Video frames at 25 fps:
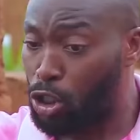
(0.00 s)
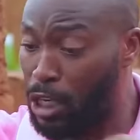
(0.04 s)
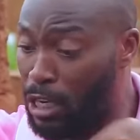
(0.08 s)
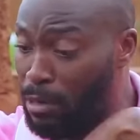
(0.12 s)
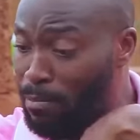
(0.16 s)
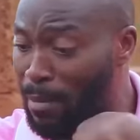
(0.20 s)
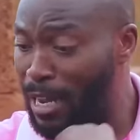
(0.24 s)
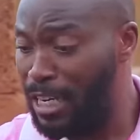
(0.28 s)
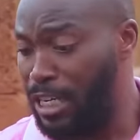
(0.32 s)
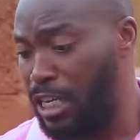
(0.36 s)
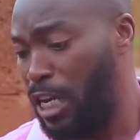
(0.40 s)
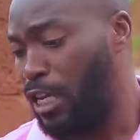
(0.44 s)
to
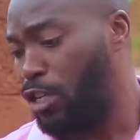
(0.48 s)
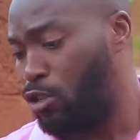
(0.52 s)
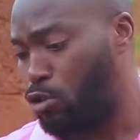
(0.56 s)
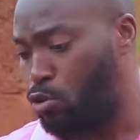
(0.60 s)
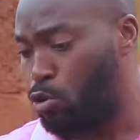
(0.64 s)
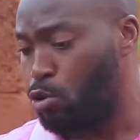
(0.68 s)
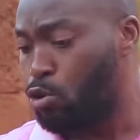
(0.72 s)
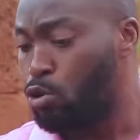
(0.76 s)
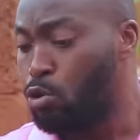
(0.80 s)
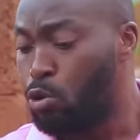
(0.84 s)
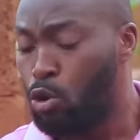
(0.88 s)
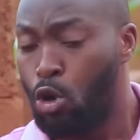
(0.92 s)
sell
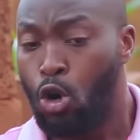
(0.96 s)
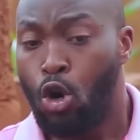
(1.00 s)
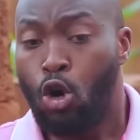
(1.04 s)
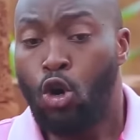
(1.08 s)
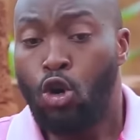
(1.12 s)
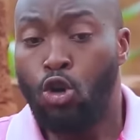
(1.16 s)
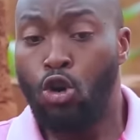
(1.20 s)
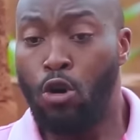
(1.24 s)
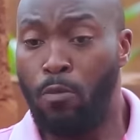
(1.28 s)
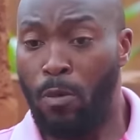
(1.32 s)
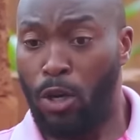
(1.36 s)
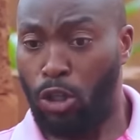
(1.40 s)
madness to you,
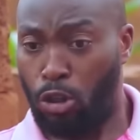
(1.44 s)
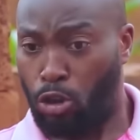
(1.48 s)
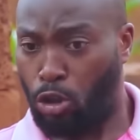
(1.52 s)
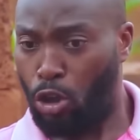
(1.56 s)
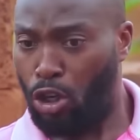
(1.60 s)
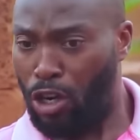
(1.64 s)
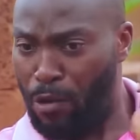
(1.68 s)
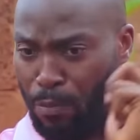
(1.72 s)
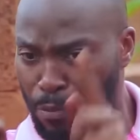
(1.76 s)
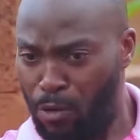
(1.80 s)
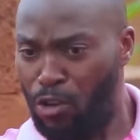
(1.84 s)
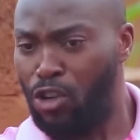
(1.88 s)
you
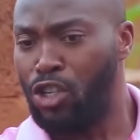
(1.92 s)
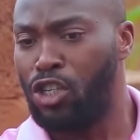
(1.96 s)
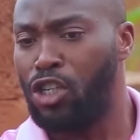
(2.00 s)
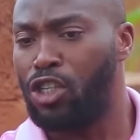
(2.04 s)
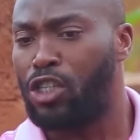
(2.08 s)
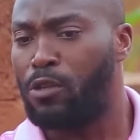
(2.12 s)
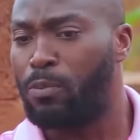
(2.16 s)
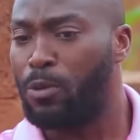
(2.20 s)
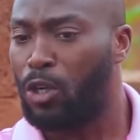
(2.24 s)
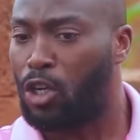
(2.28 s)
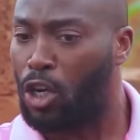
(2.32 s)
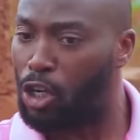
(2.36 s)
must refuse
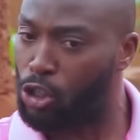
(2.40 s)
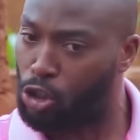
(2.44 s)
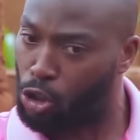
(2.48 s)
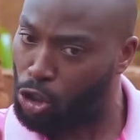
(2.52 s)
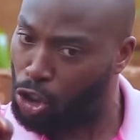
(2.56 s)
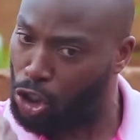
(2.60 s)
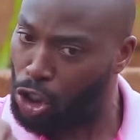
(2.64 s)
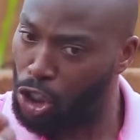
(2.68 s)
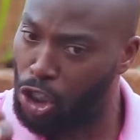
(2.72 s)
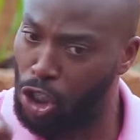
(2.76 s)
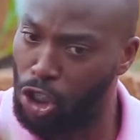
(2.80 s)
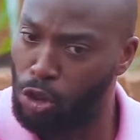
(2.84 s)
it because
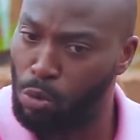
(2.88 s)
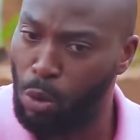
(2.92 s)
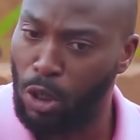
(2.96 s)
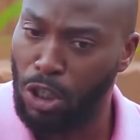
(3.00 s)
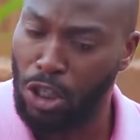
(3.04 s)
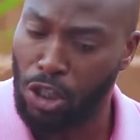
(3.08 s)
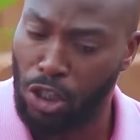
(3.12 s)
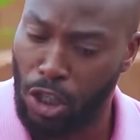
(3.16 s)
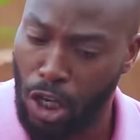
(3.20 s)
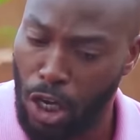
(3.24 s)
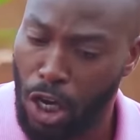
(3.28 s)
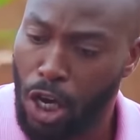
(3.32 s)
you see this
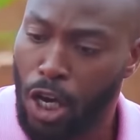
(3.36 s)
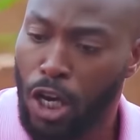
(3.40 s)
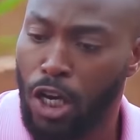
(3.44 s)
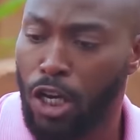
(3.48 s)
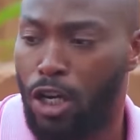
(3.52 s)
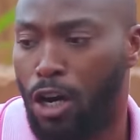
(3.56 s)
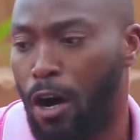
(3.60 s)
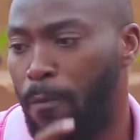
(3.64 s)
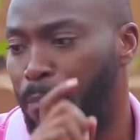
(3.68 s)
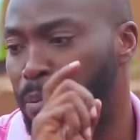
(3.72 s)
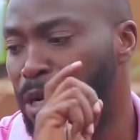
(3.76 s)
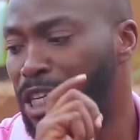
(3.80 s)
one is a
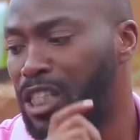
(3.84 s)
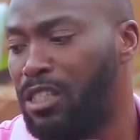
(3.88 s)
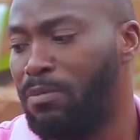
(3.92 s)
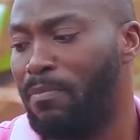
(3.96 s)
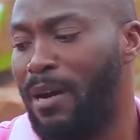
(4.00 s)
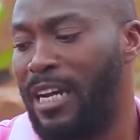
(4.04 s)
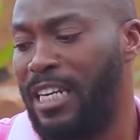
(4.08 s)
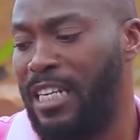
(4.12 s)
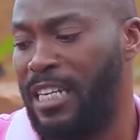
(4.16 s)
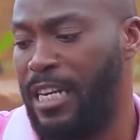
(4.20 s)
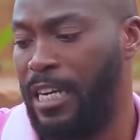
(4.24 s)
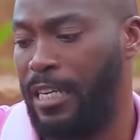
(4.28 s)
complete
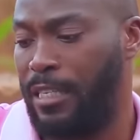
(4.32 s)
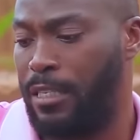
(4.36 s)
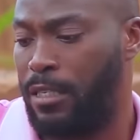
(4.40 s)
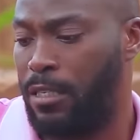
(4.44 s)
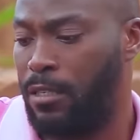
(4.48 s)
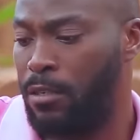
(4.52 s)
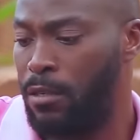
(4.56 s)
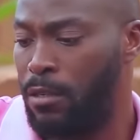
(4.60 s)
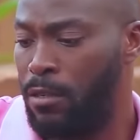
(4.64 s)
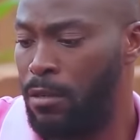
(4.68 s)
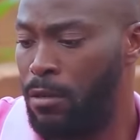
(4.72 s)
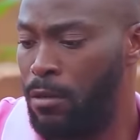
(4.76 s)

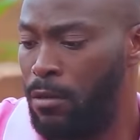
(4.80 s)
madness.